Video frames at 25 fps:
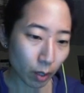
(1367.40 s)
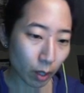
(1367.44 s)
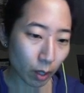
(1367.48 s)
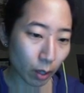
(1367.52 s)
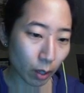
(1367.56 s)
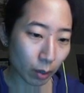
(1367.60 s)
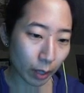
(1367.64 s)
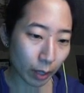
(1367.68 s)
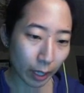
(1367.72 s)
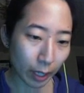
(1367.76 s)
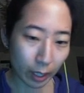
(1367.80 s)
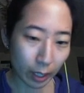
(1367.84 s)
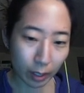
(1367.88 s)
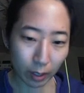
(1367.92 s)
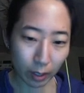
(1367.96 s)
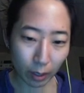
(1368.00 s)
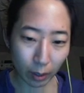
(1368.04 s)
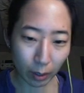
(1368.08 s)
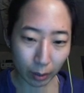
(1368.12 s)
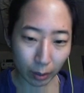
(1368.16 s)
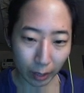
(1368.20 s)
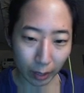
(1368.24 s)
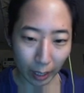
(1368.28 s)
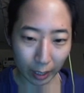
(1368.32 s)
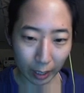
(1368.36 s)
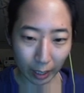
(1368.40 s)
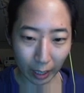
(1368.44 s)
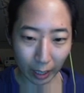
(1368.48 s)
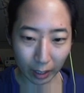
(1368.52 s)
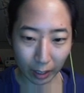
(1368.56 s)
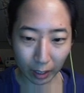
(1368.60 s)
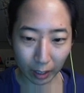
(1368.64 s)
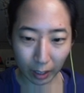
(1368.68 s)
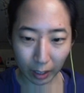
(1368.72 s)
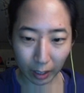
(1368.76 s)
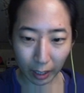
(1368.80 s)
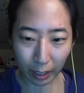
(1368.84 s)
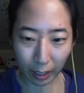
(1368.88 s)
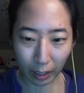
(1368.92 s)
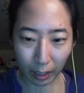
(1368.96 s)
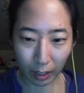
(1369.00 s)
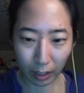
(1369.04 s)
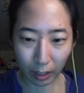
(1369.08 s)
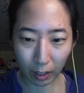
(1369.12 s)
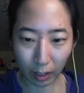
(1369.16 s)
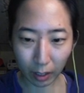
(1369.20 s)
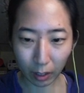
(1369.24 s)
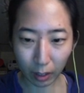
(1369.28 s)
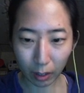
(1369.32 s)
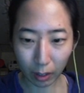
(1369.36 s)
Okay, so that's going to take us
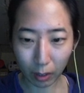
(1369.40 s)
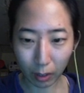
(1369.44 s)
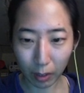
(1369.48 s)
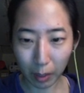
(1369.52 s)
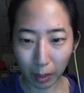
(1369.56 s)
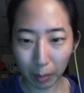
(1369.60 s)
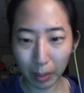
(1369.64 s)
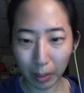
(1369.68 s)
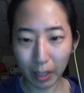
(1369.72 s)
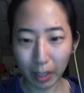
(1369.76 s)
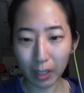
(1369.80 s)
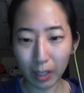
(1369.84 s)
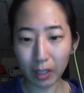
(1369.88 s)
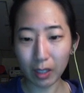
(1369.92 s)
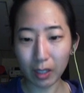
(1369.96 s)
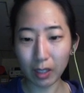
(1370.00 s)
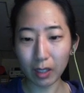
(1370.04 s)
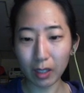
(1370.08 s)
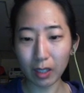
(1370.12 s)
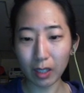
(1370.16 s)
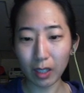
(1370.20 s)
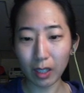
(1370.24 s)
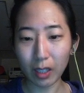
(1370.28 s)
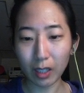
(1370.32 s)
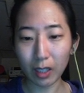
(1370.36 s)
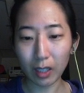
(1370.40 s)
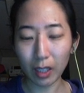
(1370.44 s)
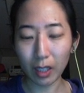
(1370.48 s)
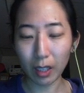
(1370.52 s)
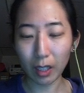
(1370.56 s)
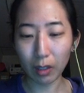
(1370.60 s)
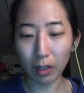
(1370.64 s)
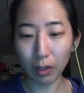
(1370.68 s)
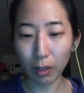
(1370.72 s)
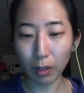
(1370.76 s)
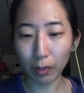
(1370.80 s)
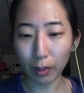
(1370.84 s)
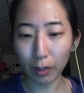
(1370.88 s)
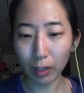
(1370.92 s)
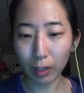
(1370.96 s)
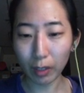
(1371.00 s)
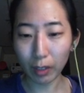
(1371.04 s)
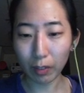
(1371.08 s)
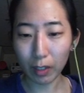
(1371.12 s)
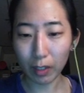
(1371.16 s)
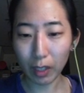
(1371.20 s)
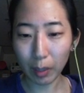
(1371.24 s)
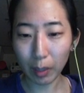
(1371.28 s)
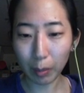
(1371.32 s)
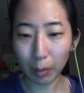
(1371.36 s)
to the 30 minutes. I don't know if I'll
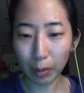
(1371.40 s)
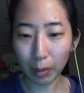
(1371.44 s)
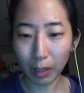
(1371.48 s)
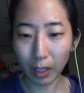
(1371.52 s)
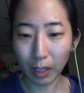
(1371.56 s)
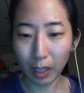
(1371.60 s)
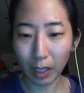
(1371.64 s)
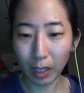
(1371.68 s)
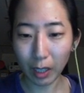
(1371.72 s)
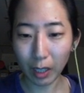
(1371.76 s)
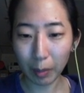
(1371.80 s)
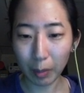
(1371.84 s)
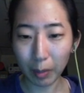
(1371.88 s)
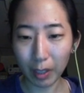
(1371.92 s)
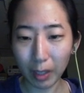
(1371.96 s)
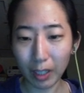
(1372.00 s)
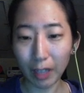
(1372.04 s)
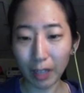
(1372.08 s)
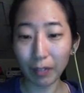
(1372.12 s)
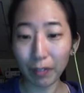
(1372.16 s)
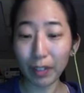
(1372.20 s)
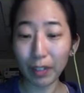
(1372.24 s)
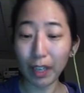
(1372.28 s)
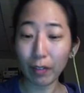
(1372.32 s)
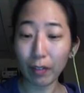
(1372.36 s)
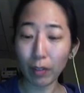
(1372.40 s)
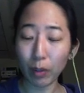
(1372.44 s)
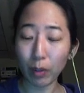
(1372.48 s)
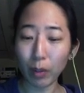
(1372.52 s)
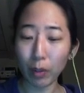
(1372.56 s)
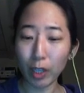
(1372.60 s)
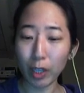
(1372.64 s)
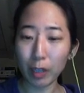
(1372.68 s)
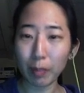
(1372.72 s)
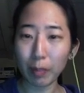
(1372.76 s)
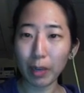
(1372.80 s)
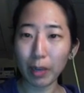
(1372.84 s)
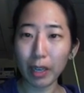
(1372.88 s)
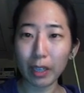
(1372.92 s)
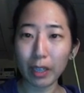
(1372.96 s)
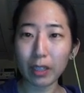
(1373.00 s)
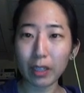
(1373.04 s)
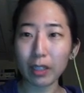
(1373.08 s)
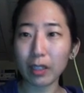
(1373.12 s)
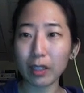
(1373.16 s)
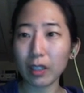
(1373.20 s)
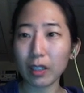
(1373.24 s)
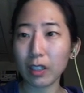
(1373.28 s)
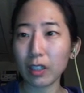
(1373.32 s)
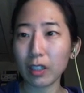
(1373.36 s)
leave this up or not. I'm going to definitely have to watch
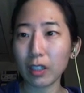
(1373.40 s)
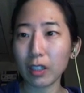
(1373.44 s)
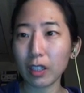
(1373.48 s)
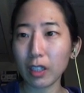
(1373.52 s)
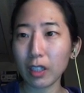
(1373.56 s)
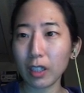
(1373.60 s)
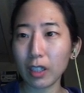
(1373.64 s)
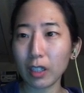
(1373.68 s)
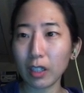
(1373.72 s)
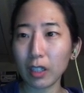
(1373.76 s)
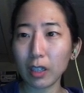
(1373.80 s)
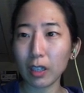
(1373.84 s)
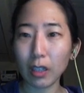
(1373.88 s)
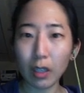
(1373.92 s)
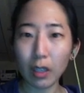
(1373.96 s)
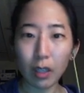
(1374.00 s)
back and see